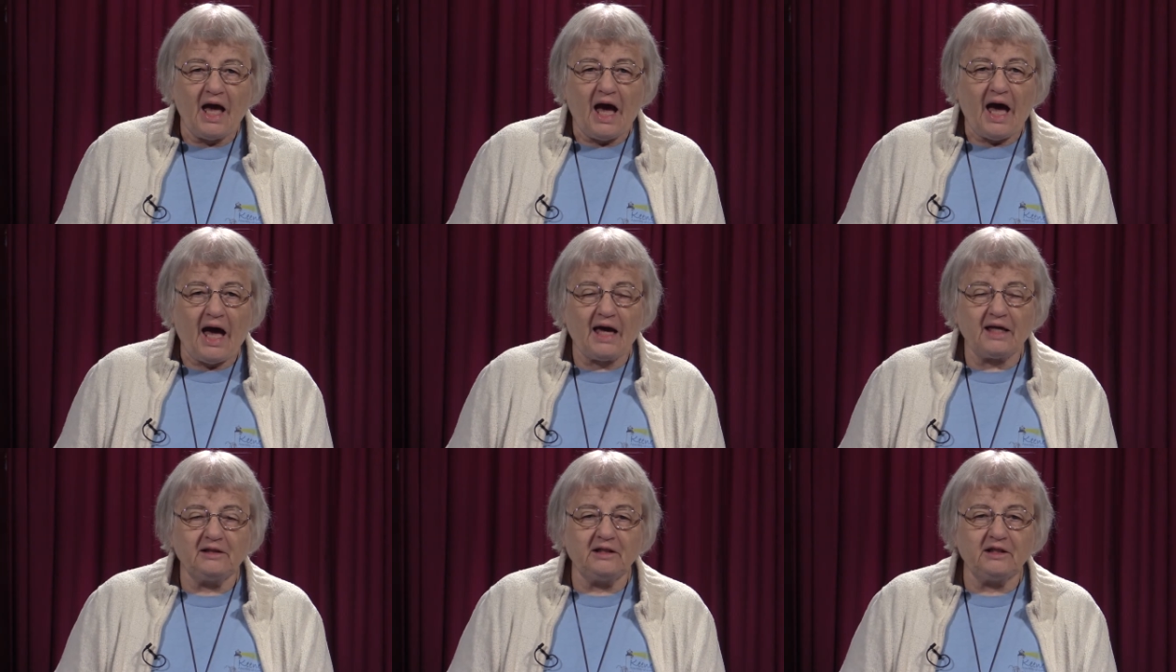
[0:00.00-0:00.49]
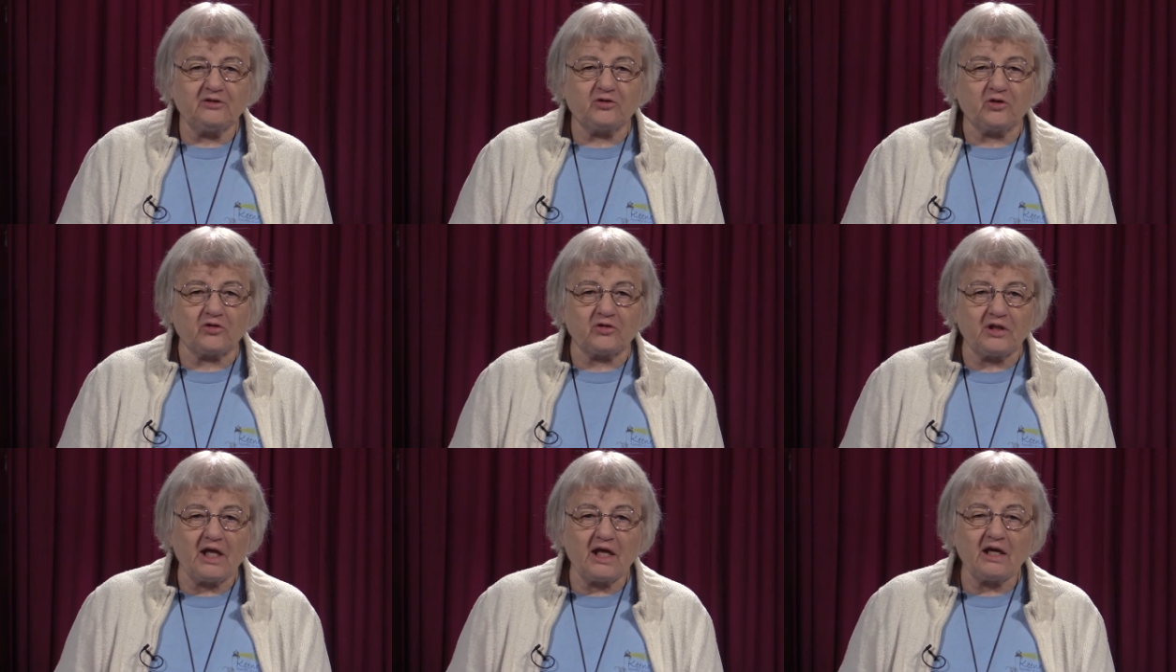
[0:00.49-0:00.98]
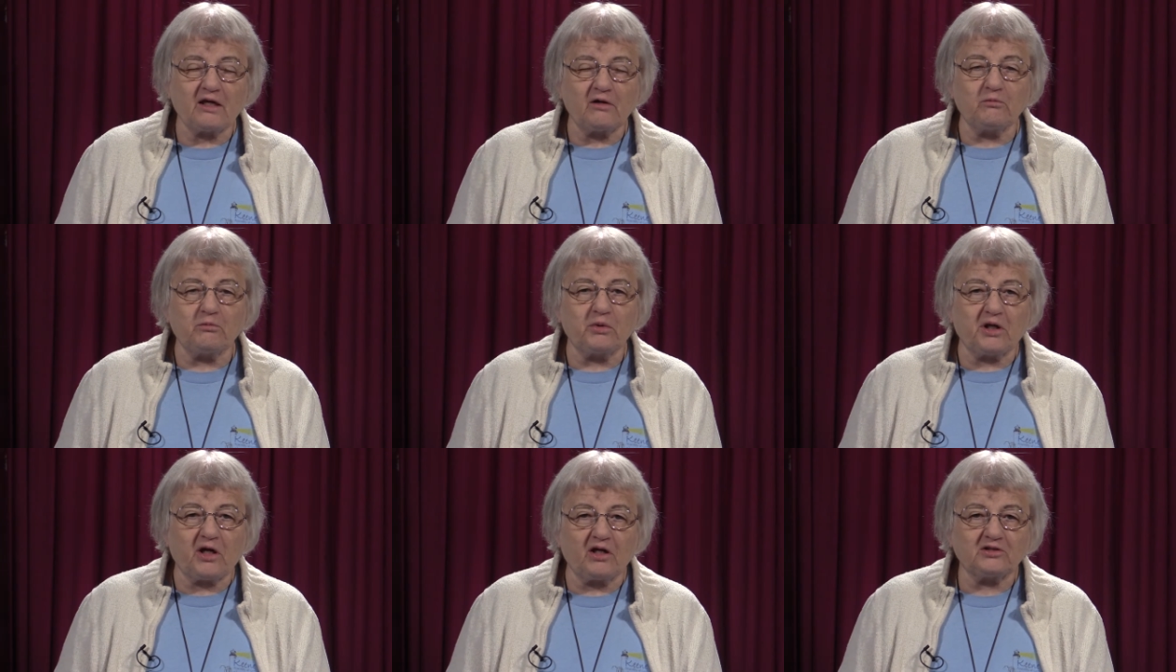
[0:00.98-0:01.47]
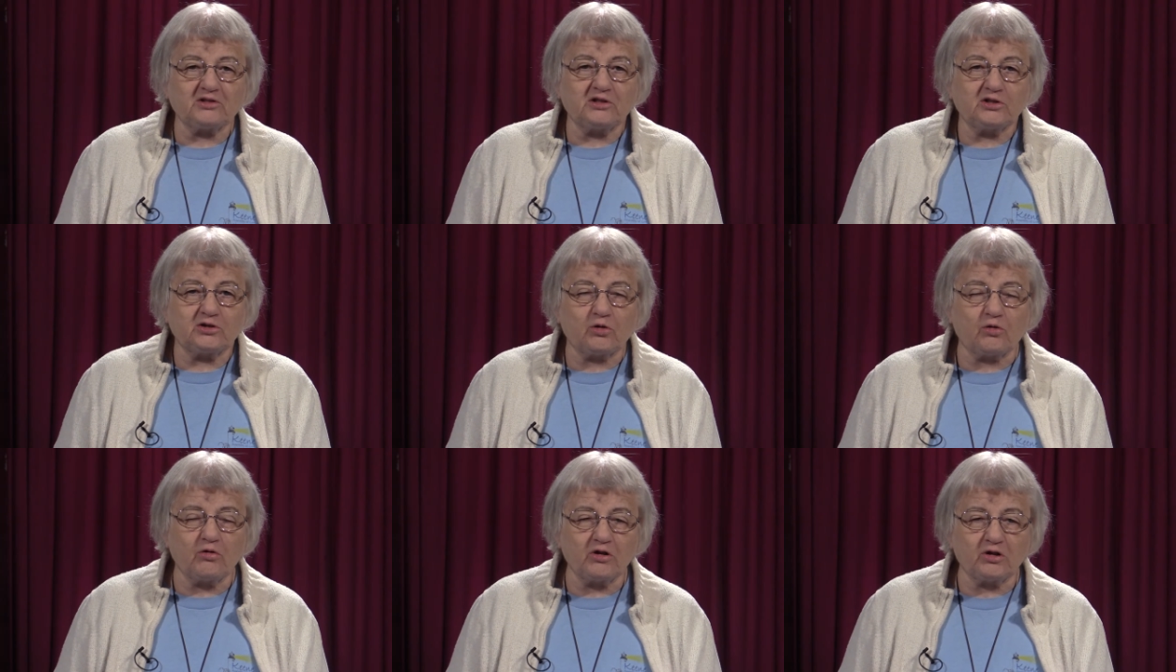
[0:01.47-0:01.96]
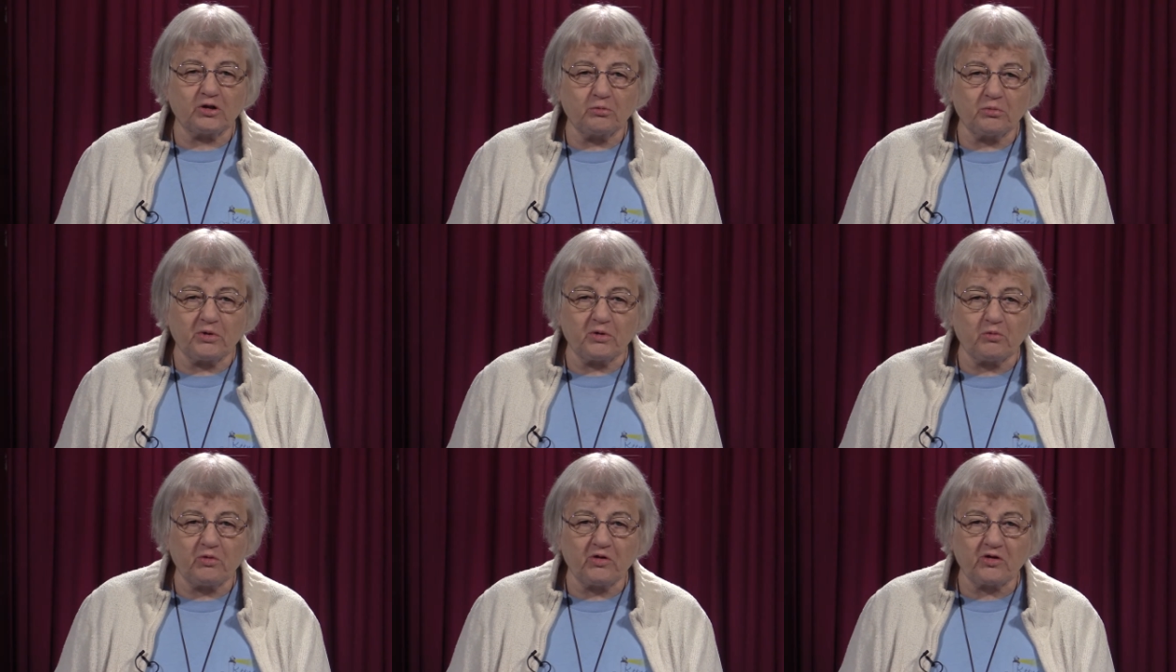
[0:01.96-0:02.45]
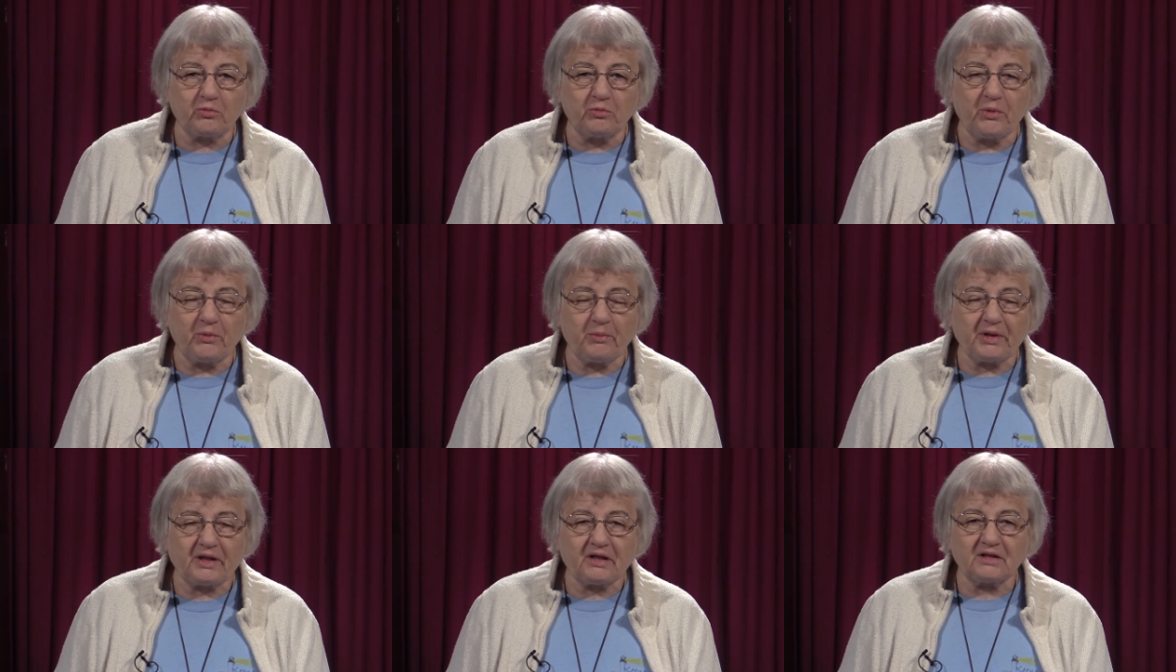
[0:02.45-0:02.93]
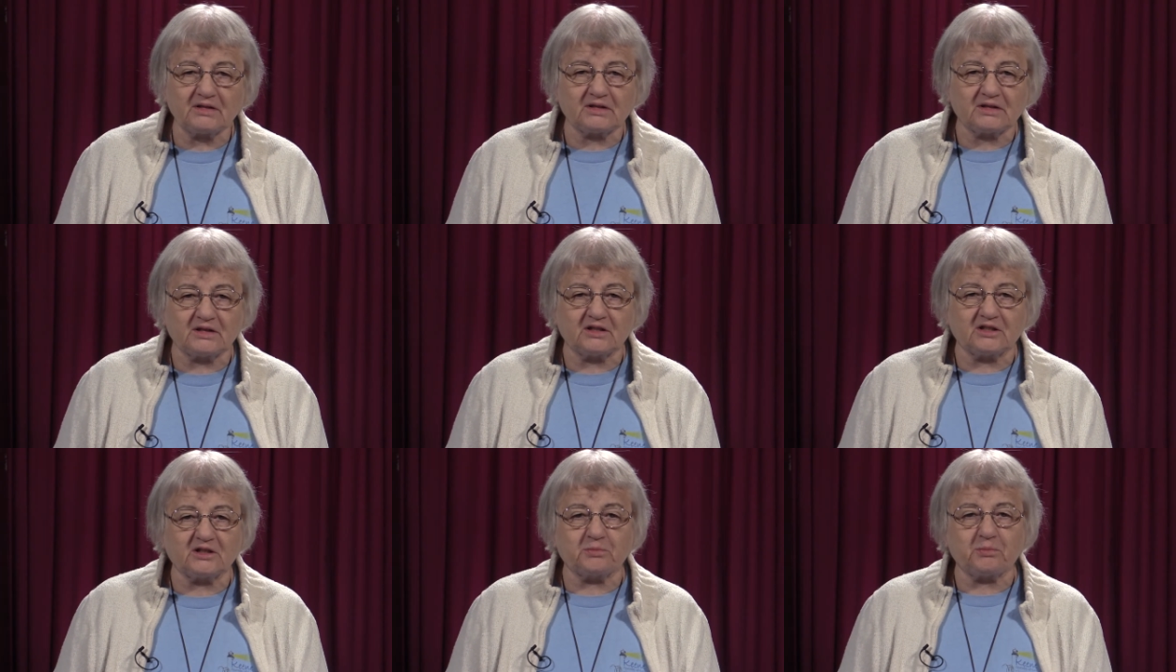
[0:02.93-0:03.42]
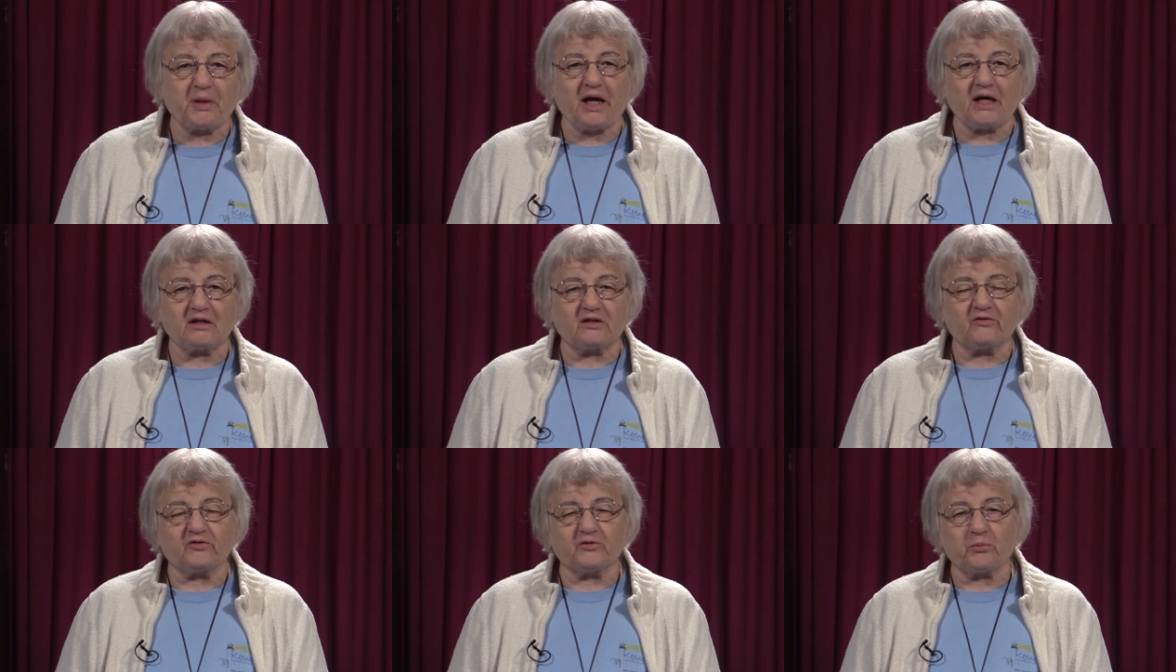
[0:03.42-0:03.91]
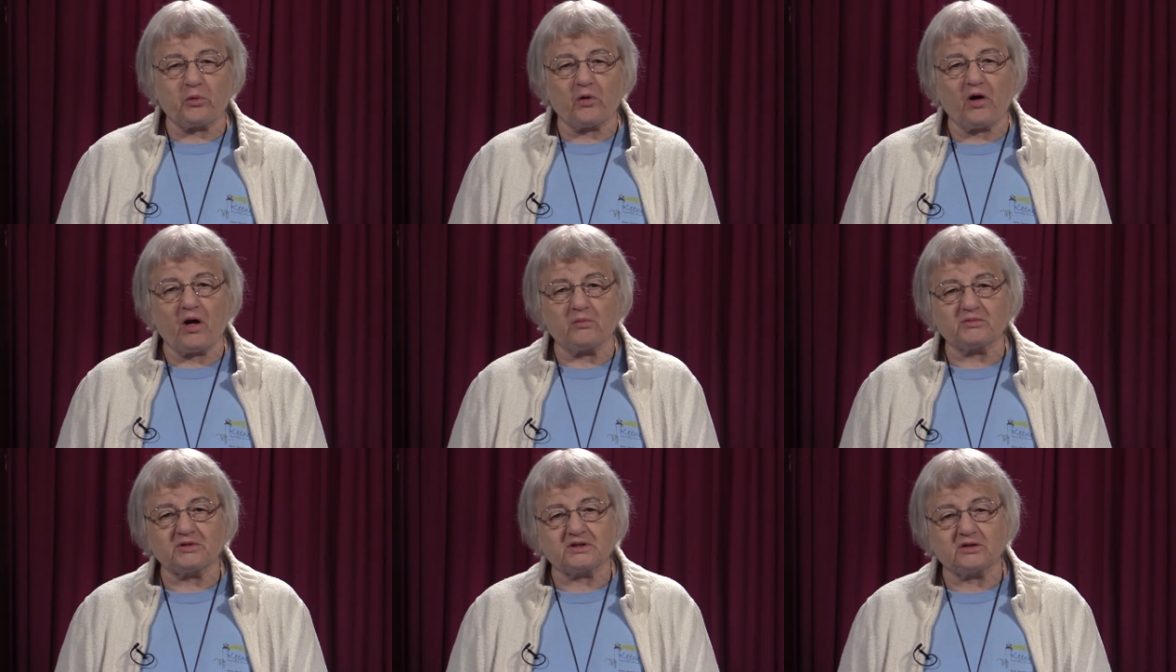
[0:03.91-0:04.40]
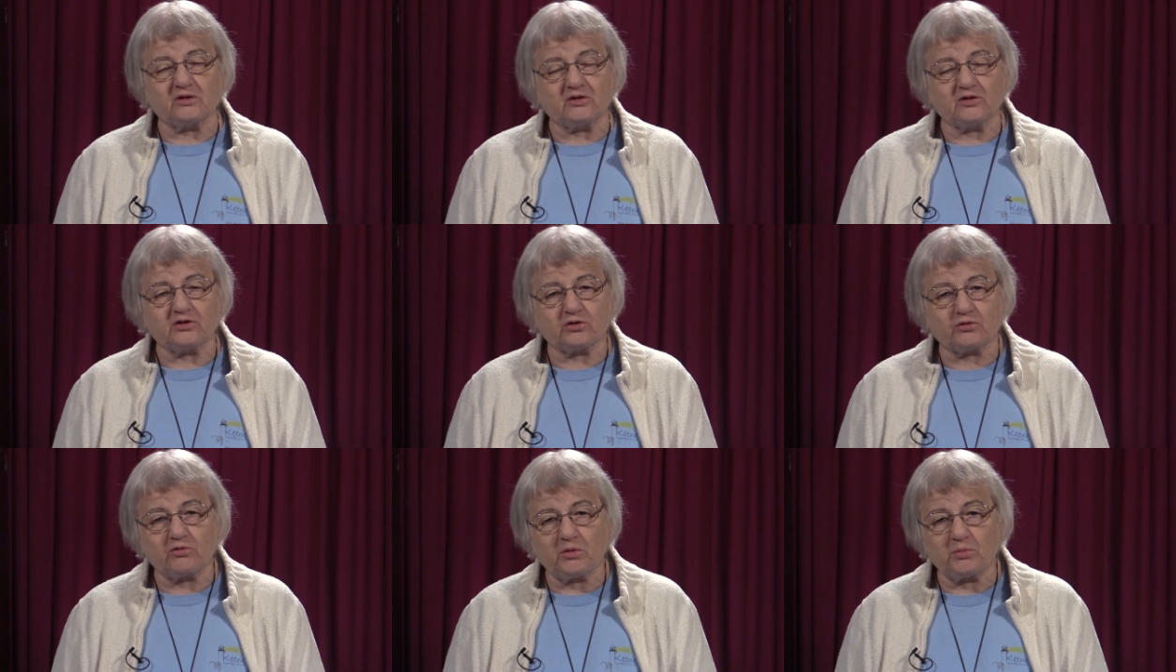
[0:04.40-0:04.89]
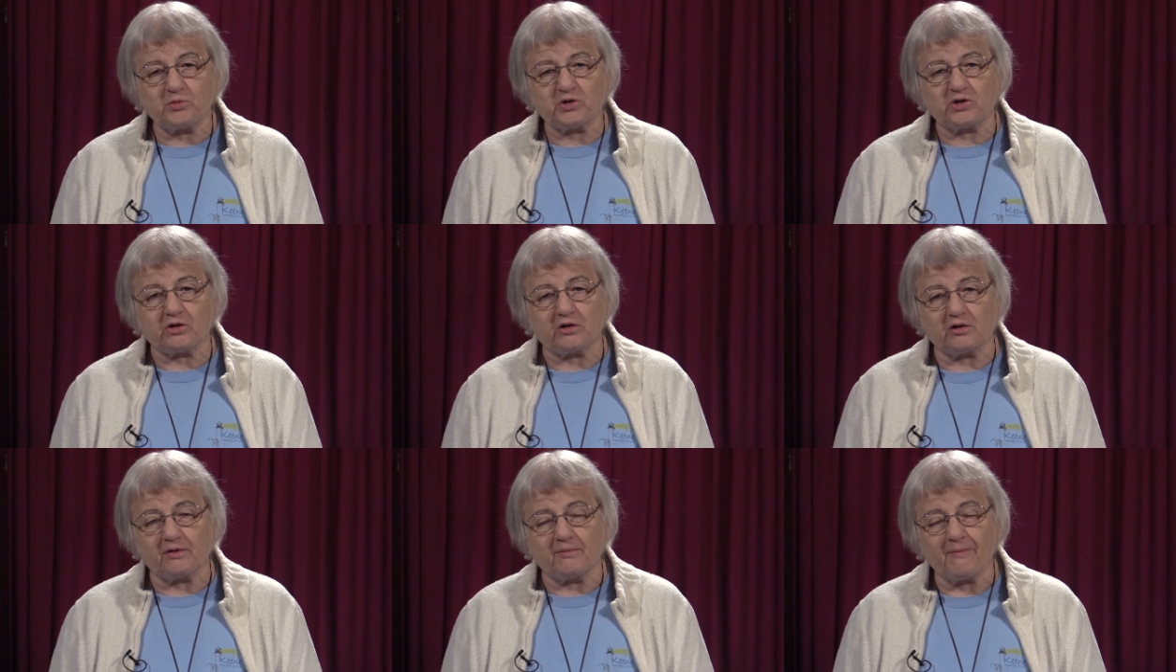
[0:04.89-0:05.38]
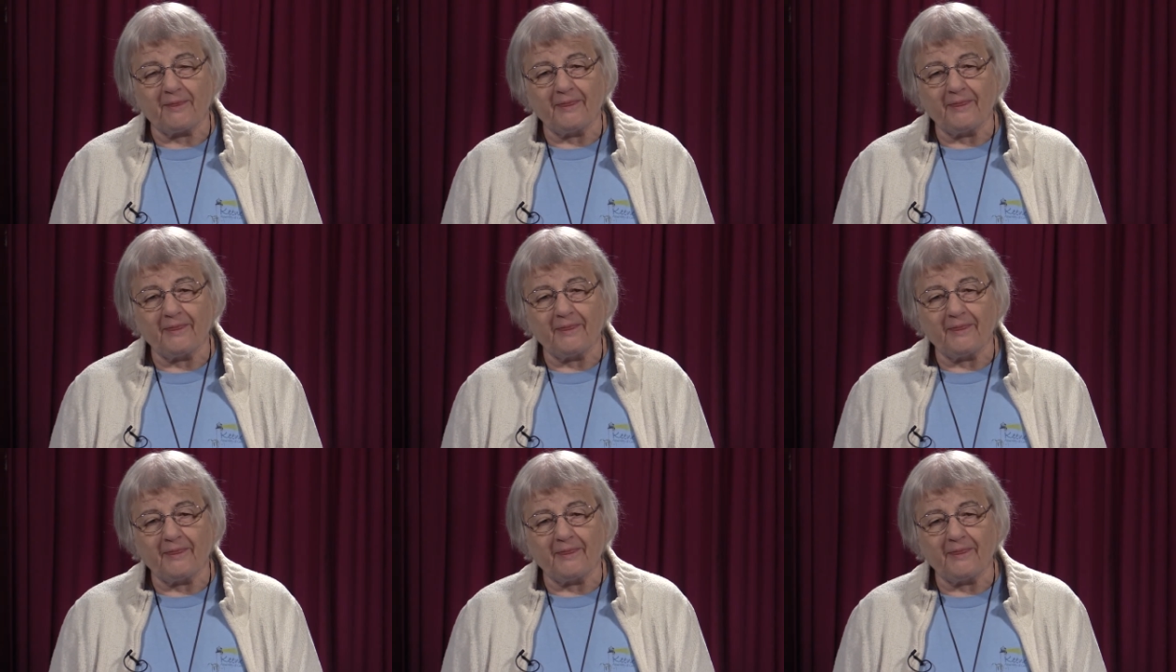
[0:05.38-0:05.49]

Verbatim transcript: I need to thank Him because He's going to be with me because this is part of a promise in the Scripture.